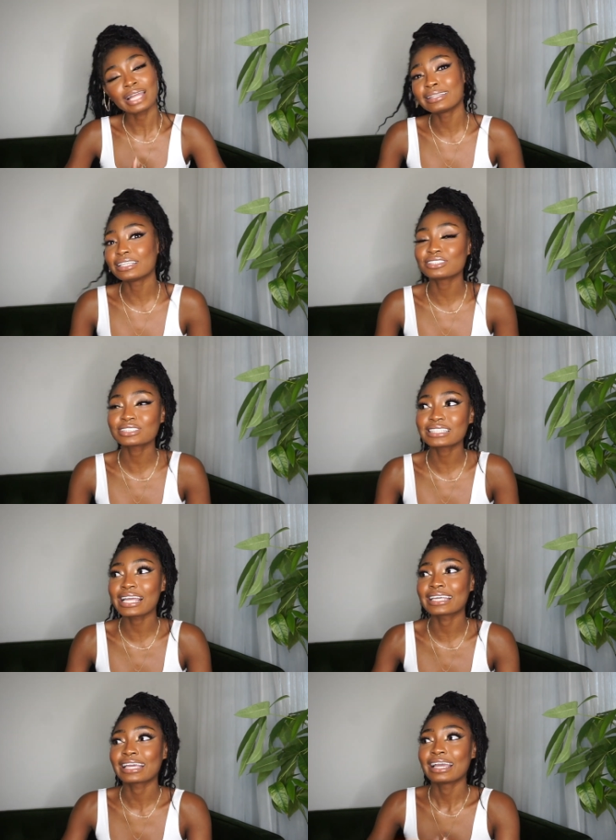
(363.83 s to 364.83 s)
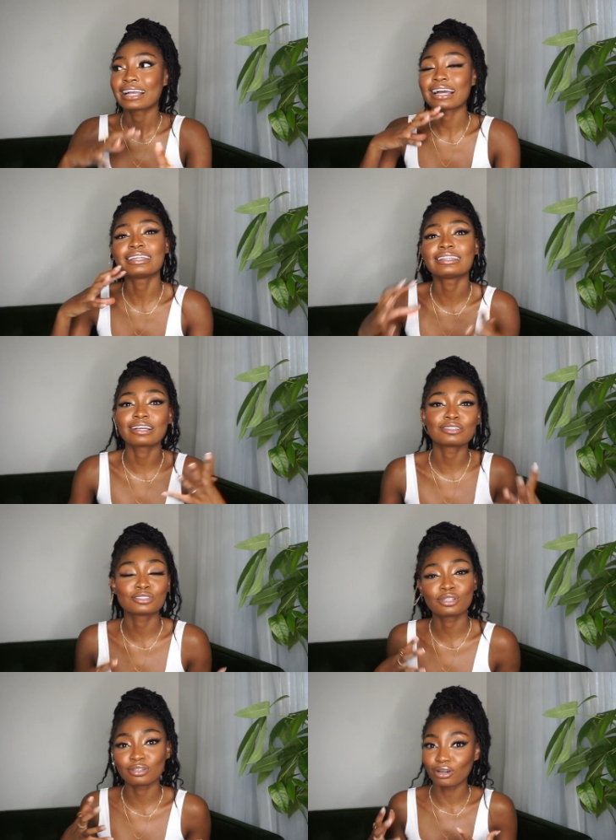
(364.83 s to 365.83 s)
they just like kind of take
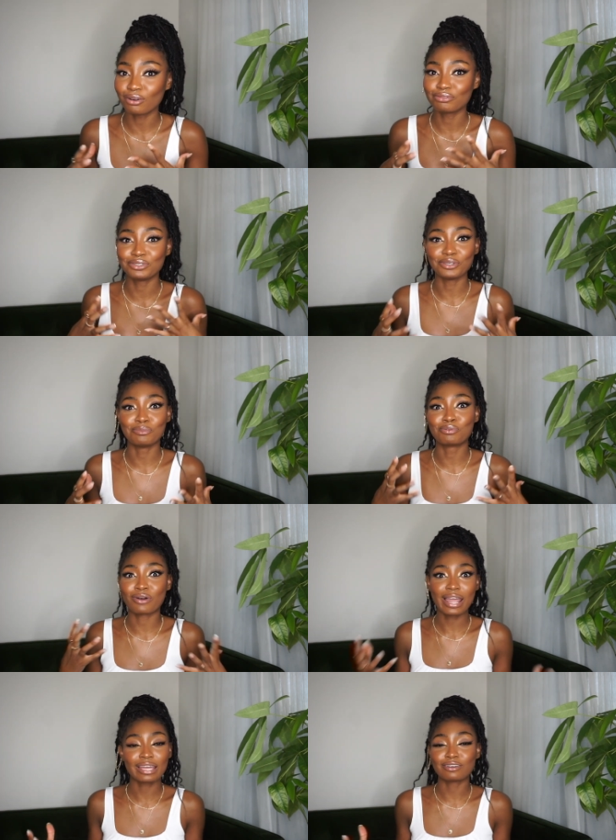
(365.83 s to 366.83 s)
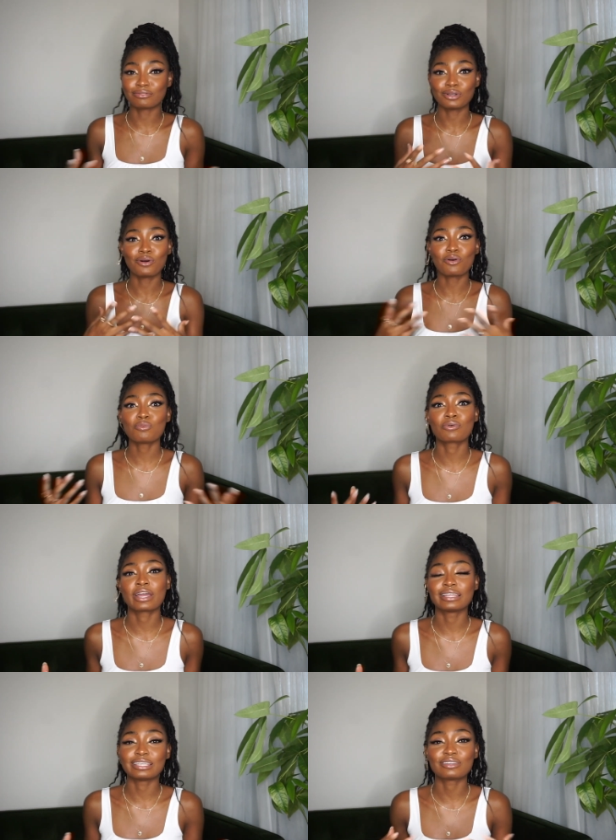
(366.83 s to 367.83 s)
control of your brand, of your whole
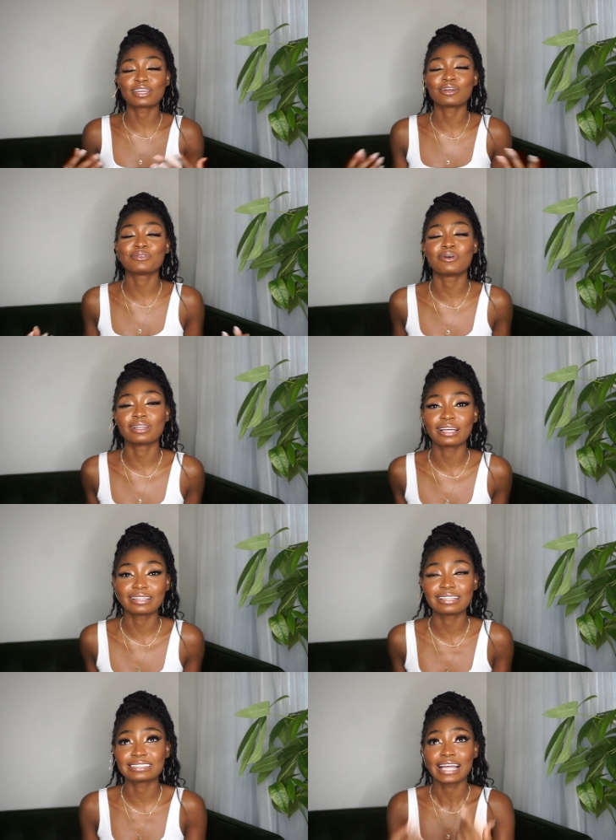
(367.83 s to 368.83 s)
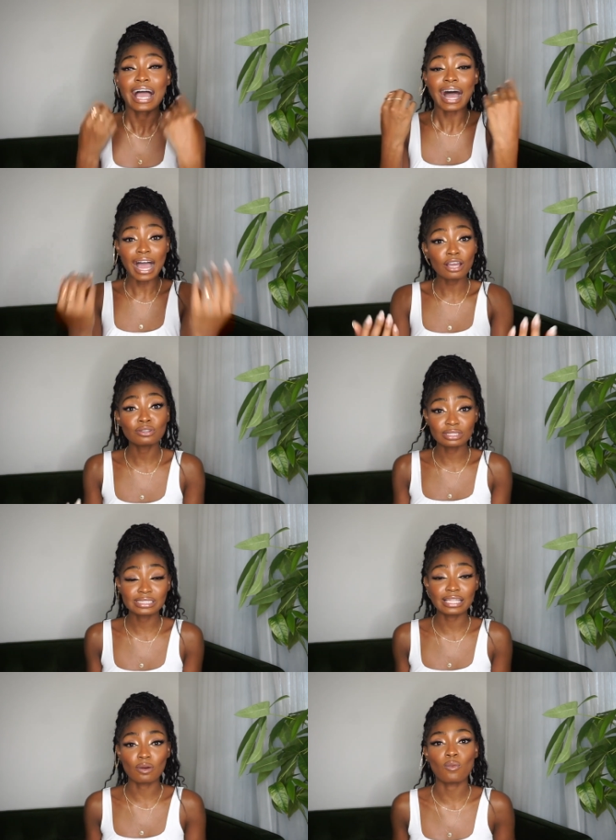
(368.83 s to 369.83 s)
brand. Like, you cannot do a lot of things. I
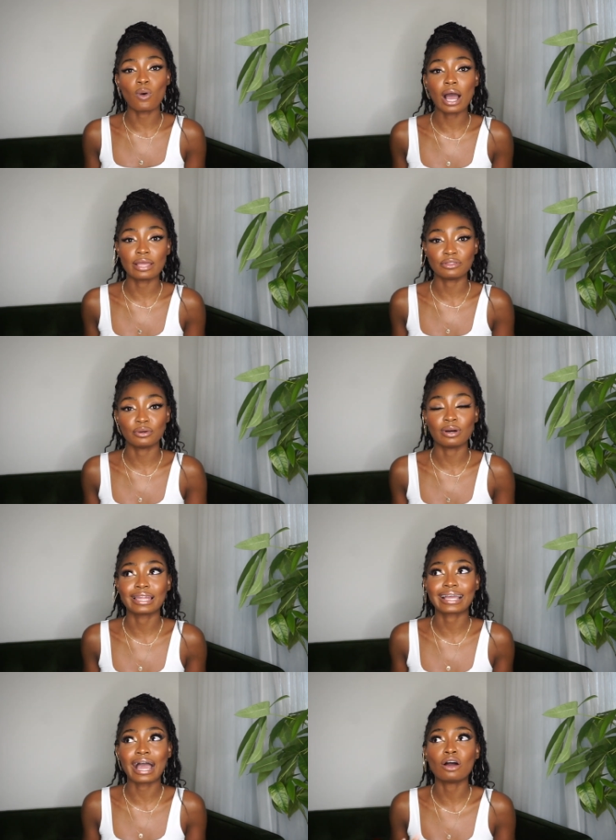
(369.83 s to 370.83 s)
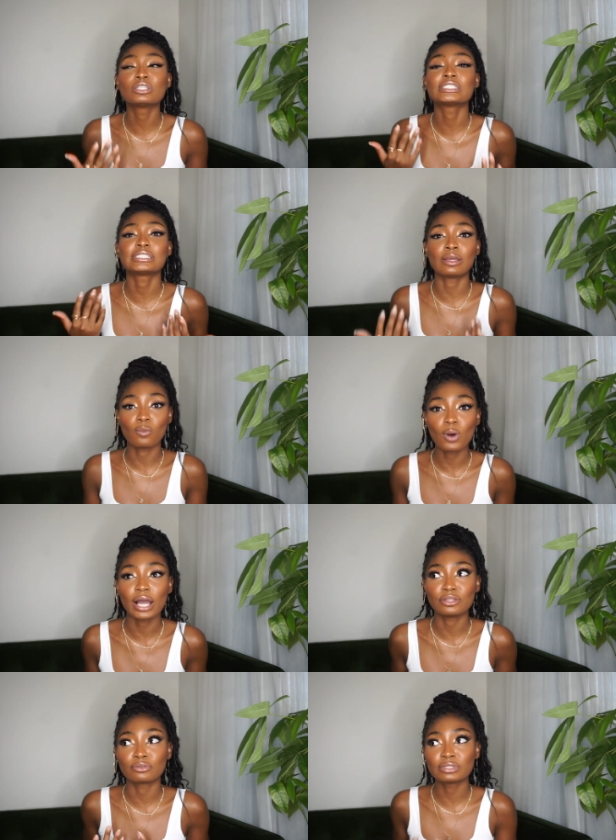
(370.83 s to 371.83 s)
understand why though. Like, I understand
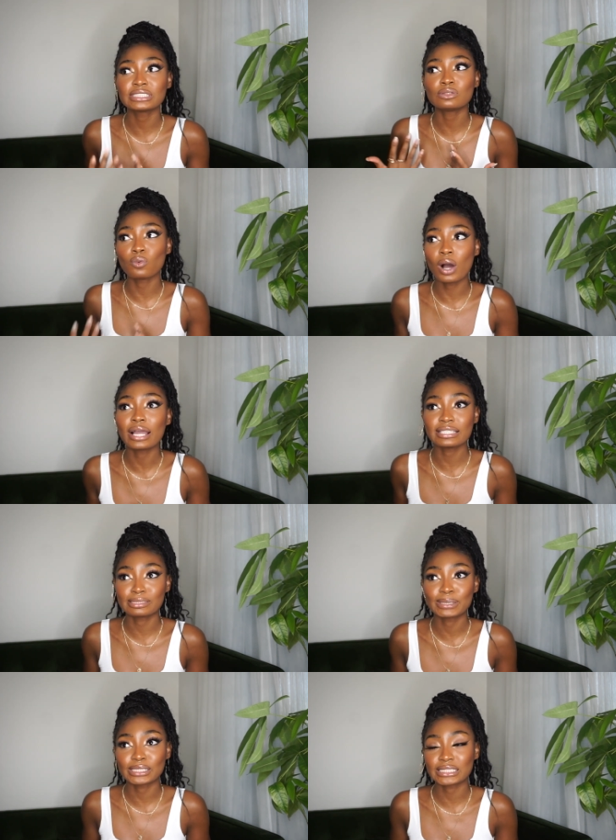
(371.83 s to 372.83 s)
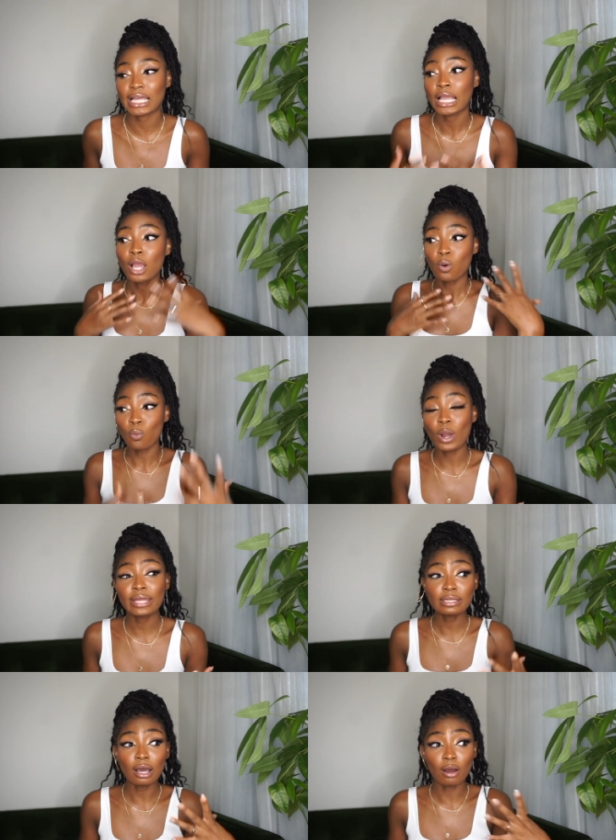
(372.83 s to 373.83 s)
why. The reason why is because like
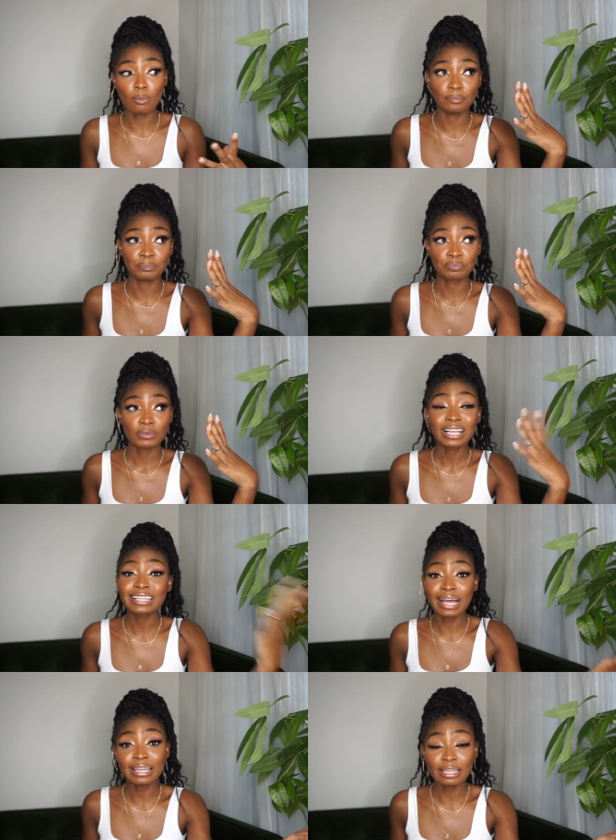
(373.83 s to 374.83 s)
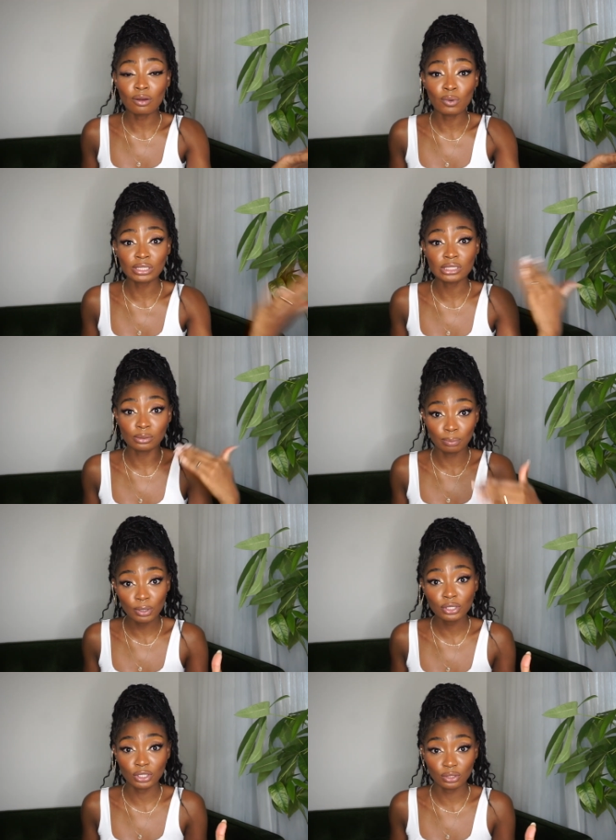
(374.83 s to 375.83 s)
when a client wants to
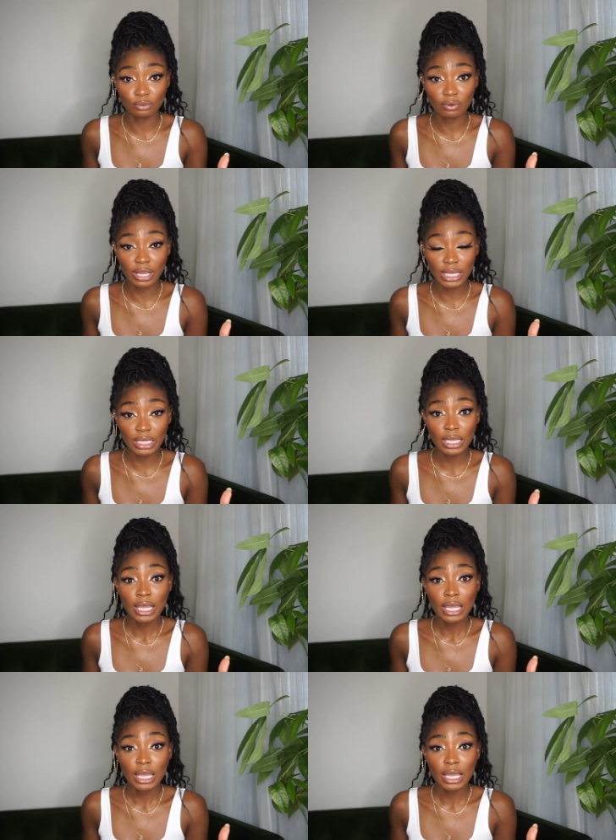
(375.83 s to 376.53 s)
book you, right,